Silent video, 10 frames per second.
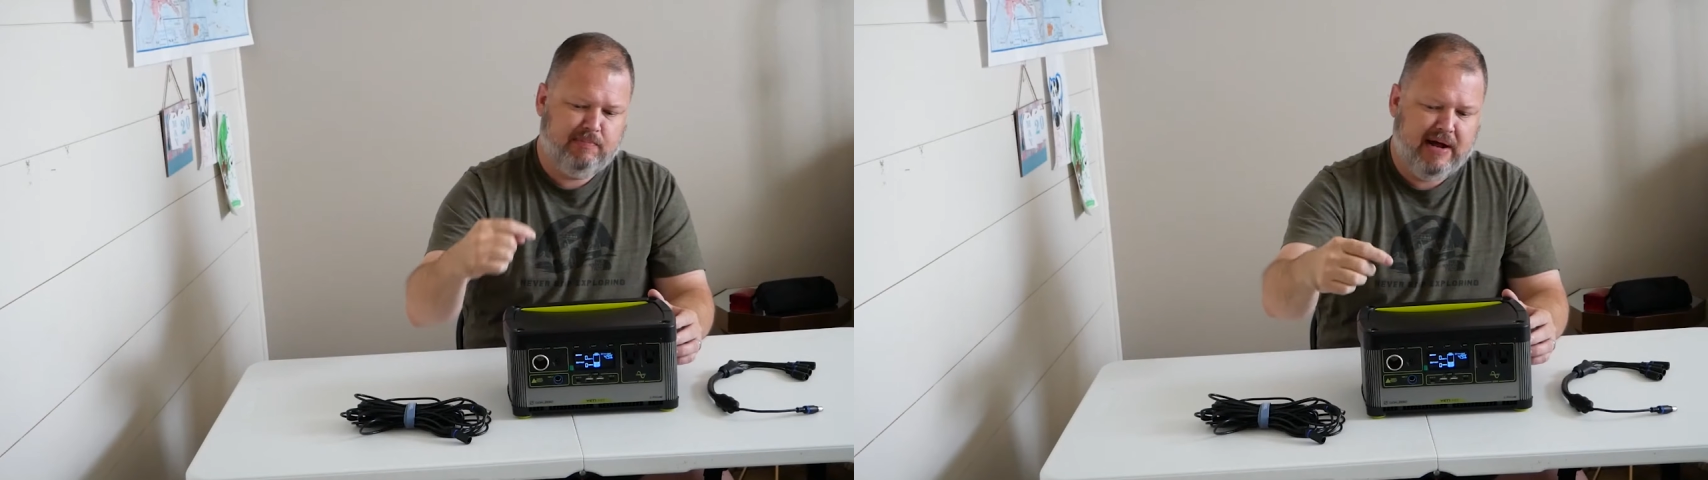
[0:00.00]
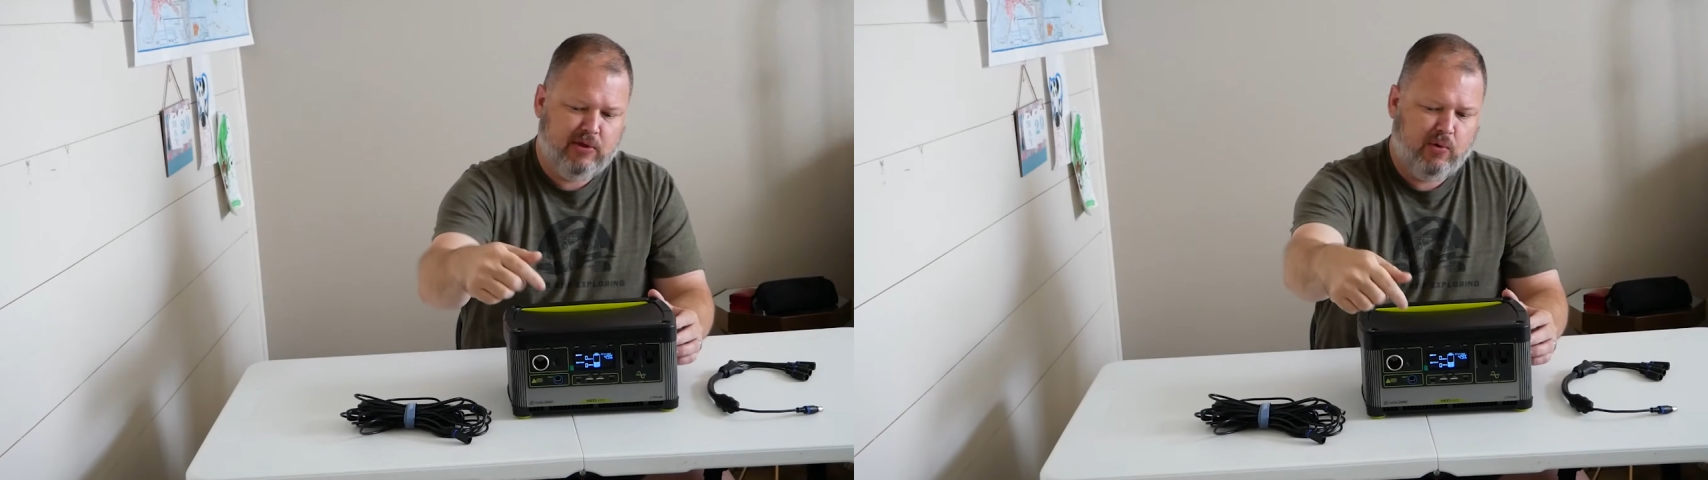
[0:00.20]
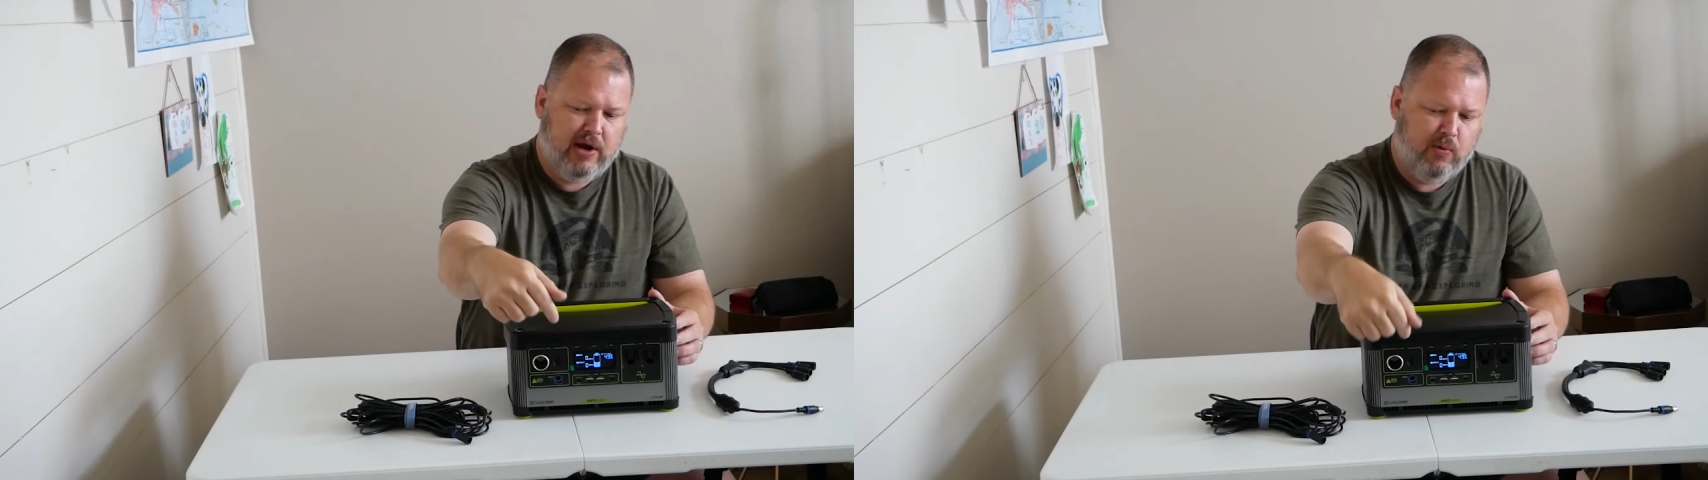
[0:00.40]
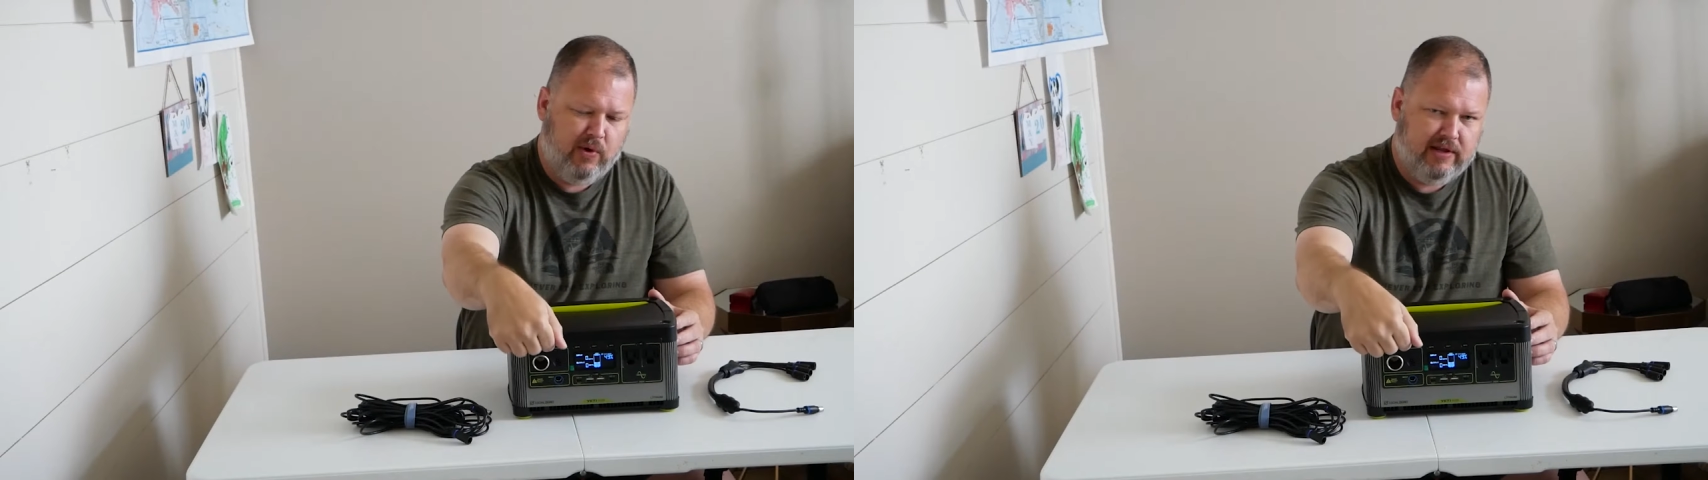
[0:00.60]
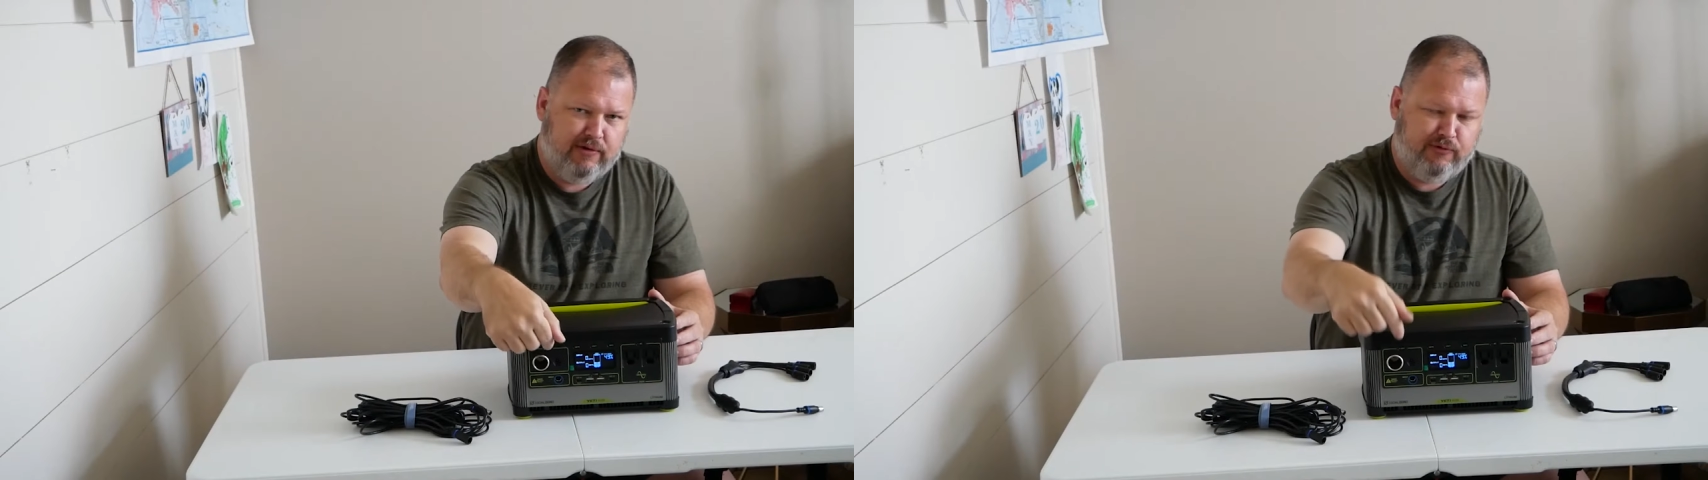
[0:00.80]
by the way,
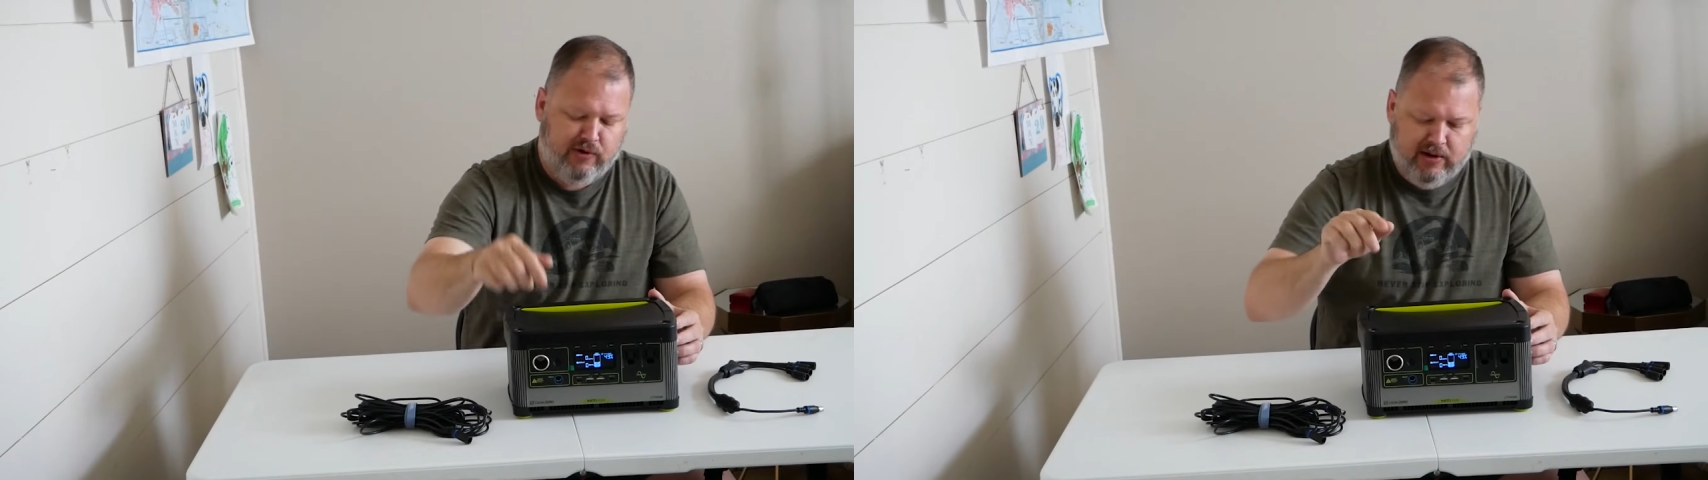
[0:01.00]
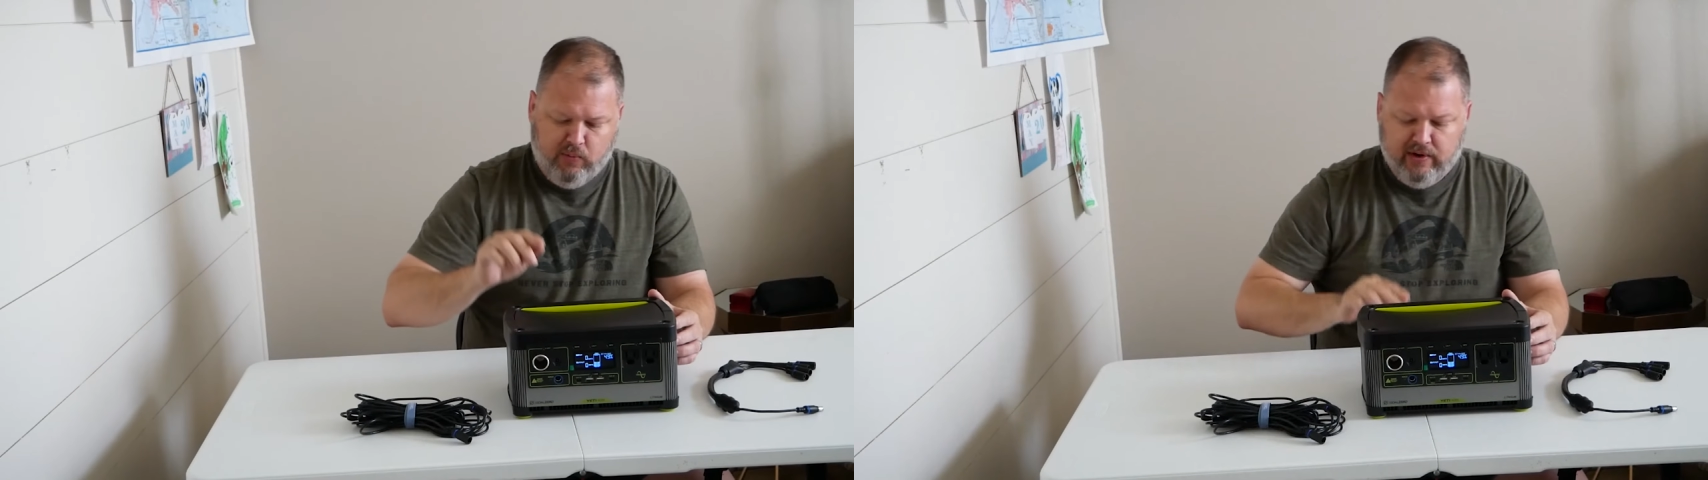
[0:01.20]
one in the front,